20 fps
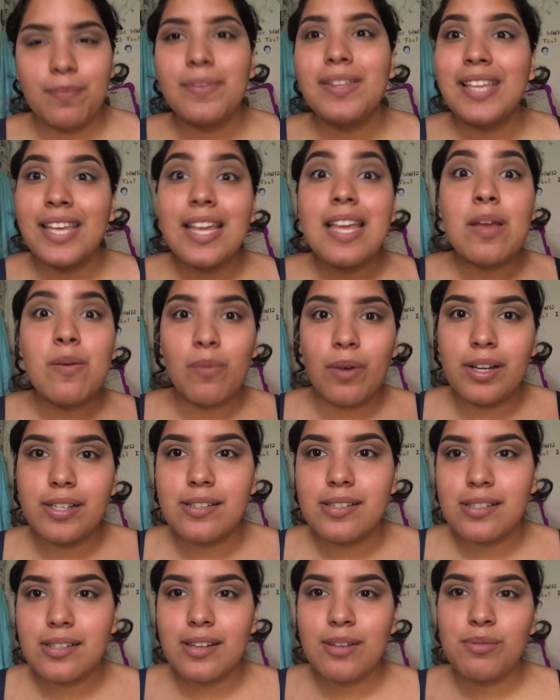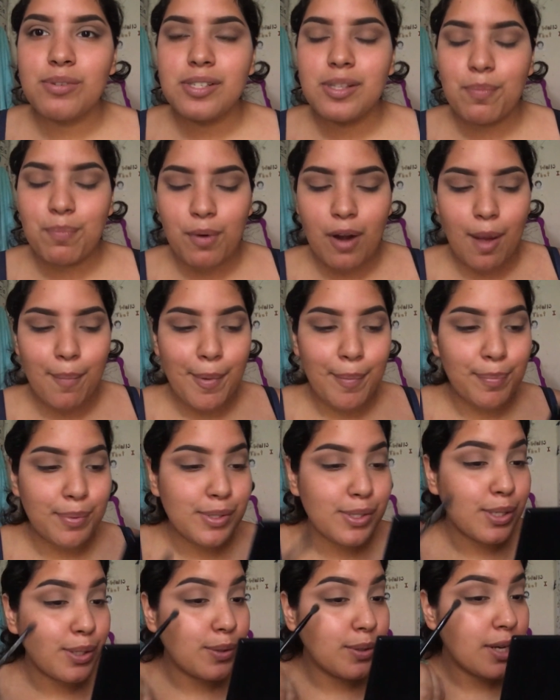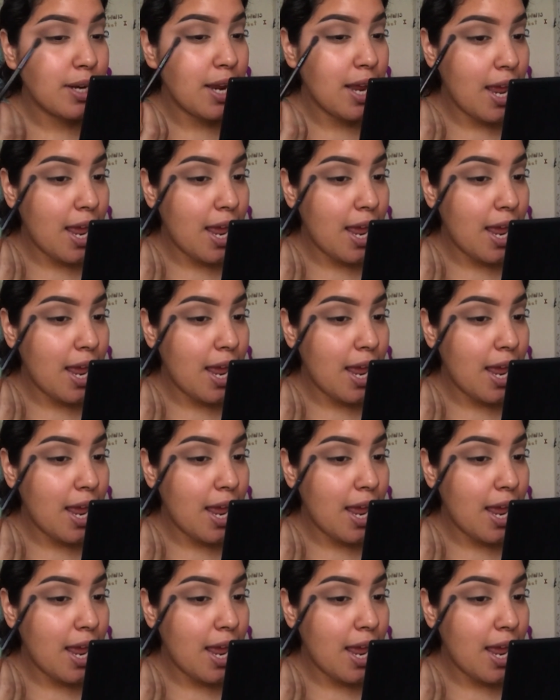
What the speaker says: Yeah, it was the prom episode,